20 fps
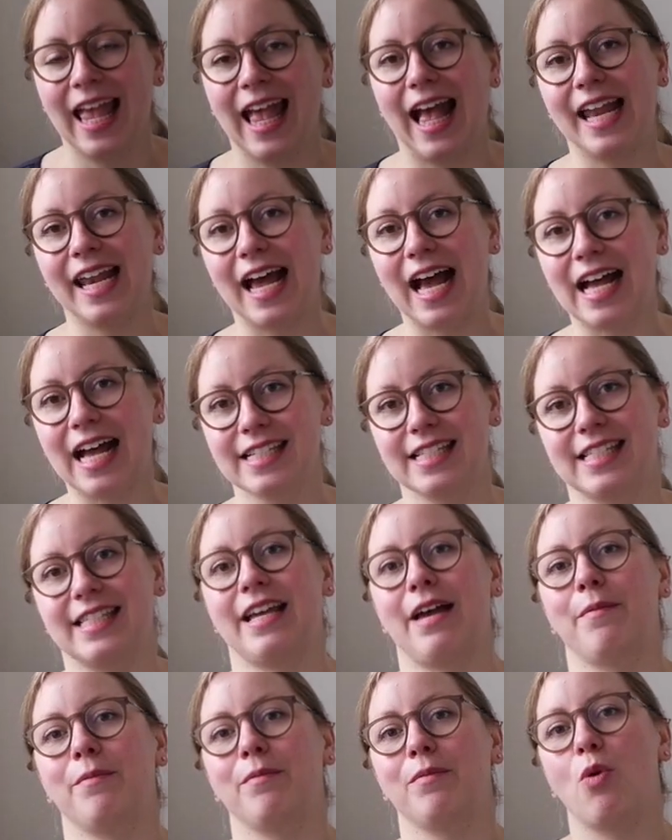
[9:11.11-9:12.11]
and ask
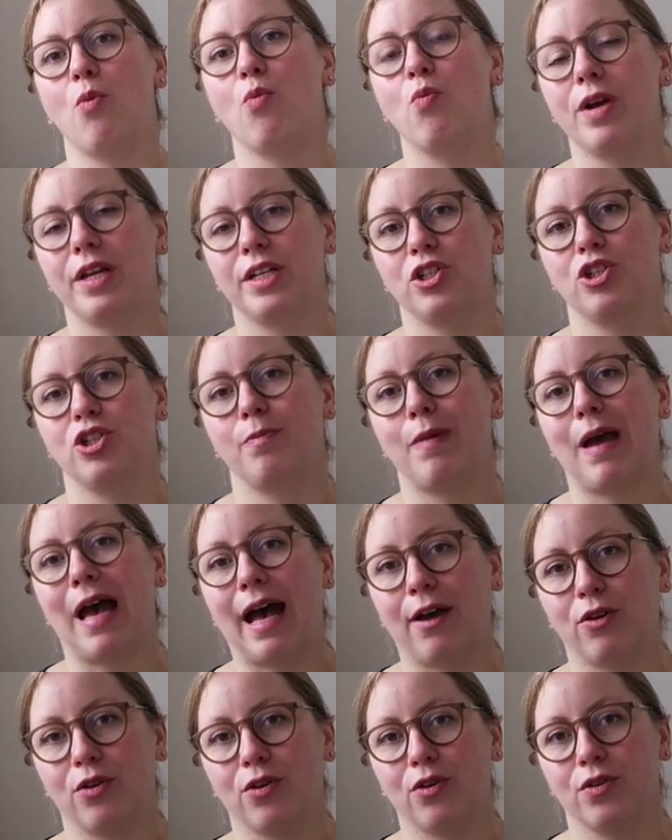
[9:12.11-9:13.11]
them which
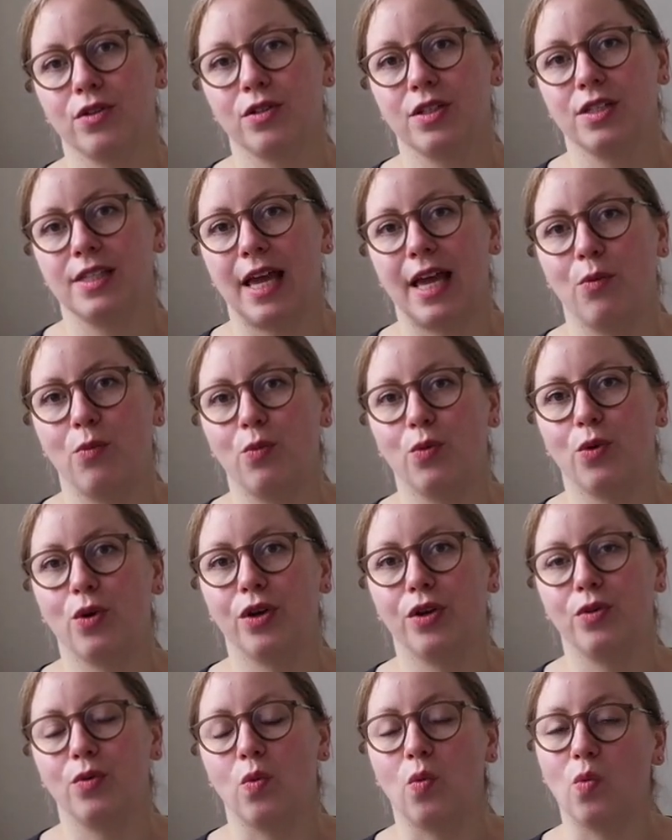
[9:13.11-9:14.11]
patterns they
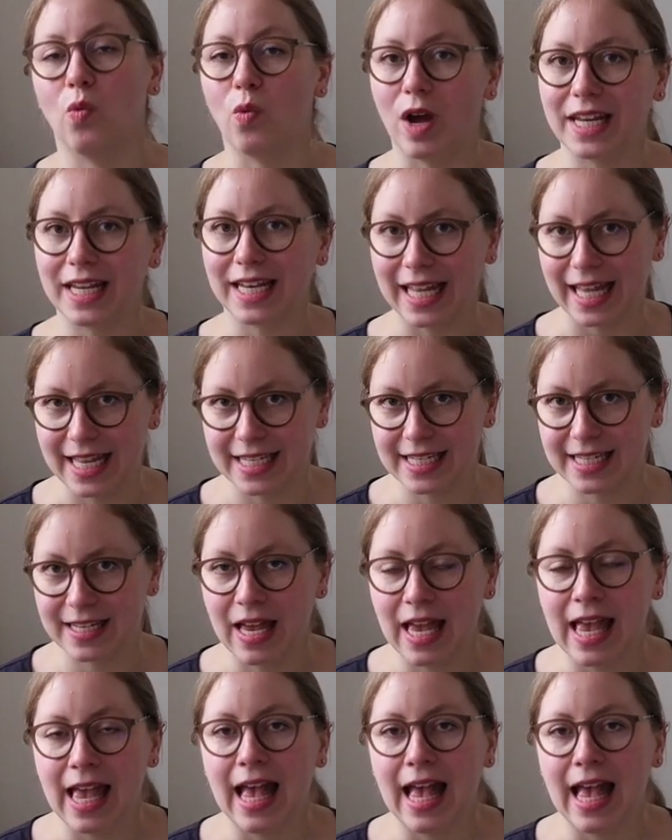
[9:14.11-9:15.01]
would want in it.